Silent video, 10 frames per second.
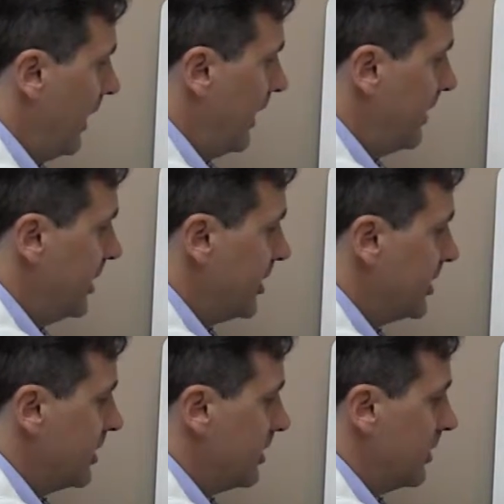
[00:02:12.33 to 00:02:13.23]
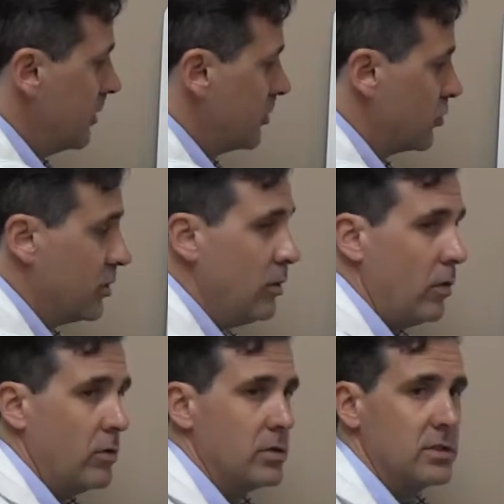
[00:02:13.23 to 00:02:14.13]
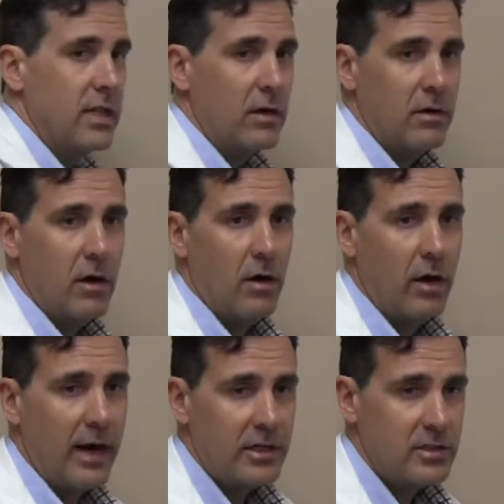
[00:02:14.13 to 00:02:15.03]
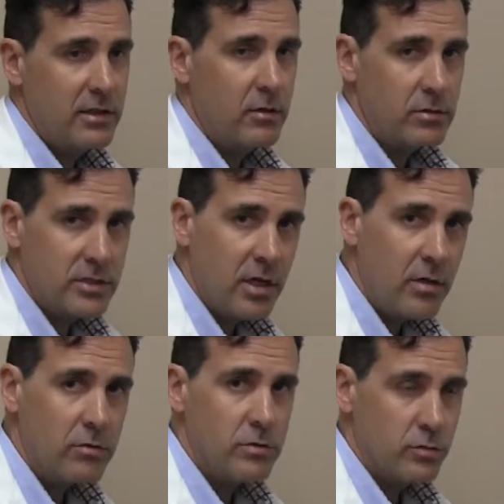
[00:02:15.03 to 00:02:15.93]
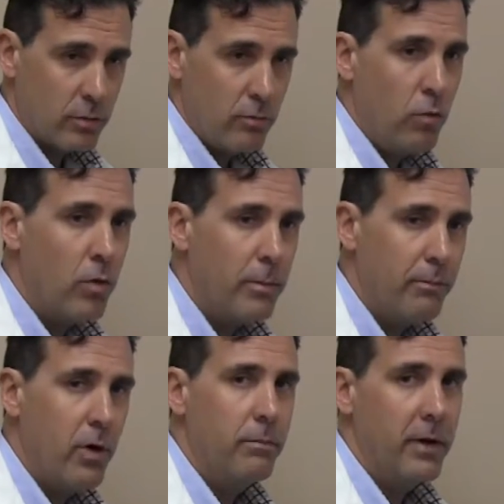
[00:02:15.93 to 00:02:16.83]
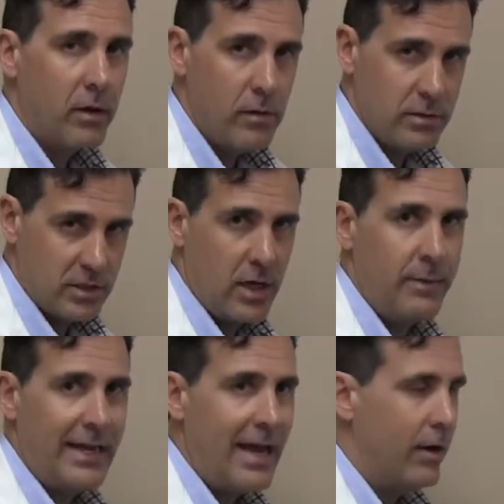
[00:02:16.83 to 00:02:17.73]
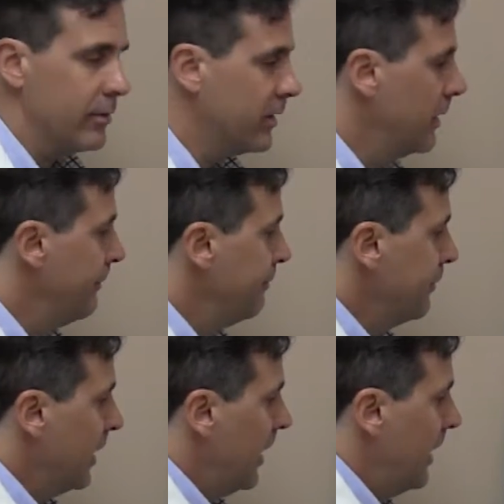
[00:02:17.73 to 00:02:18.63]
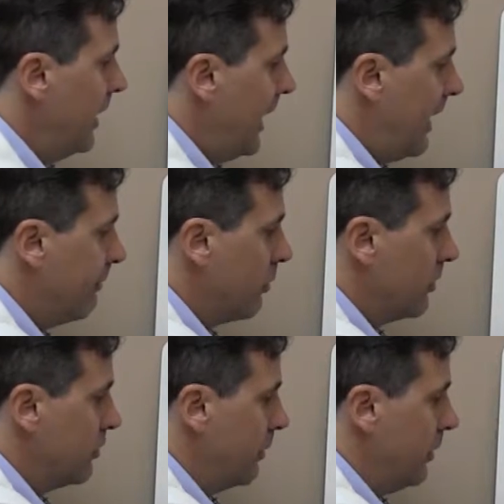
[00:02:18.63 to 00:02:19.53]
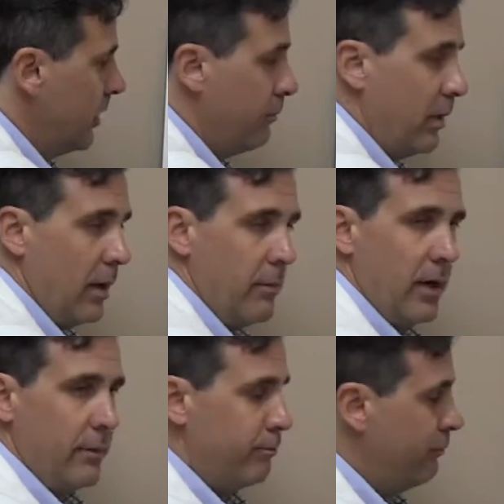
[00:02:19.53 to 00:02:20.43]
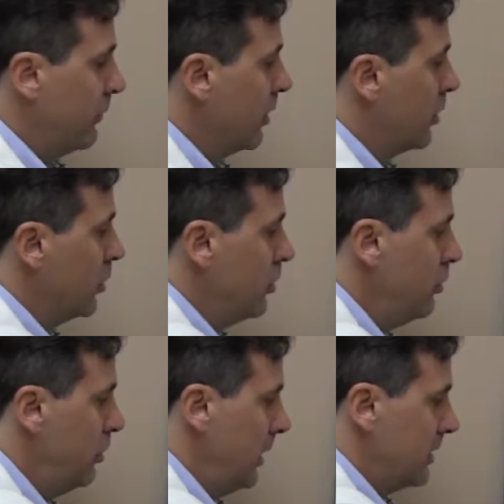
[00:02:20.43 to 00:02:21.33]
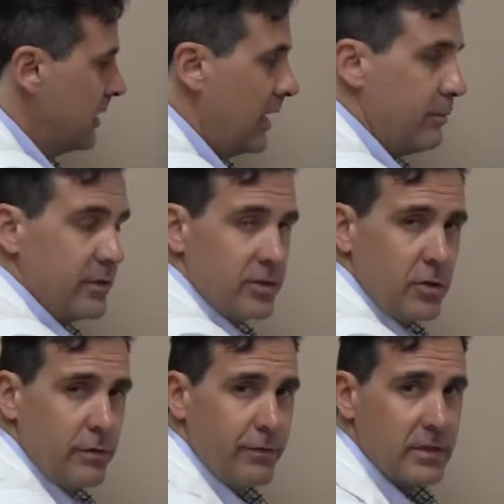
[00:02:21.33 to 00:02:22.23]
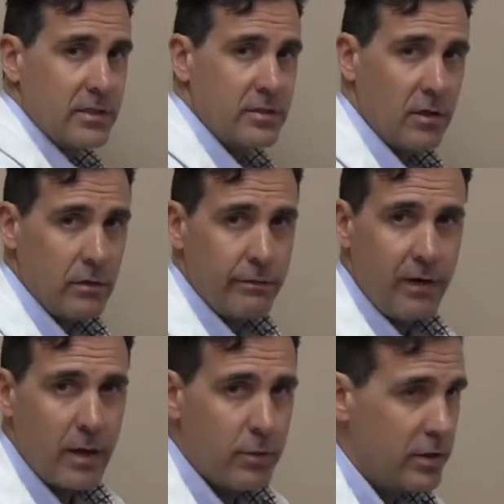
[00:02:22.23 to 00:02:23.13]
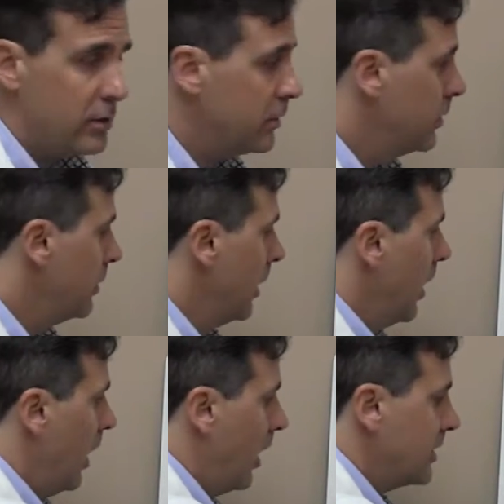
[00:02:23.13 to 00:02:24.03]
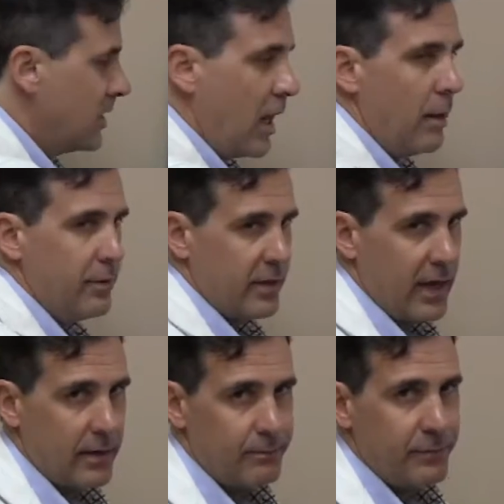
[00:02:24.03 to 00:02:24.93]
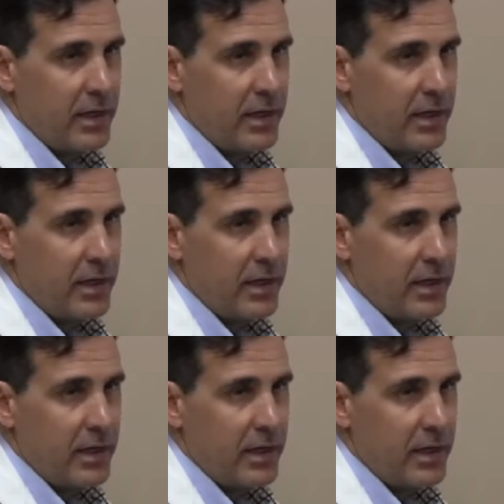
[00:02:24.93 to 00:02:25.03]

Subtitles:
in addition to little drill holes that are actually little tunnels where more bone marrow is coming out. And then afterwards we put a glue type of surface, it's called fibrin glue, on top of that.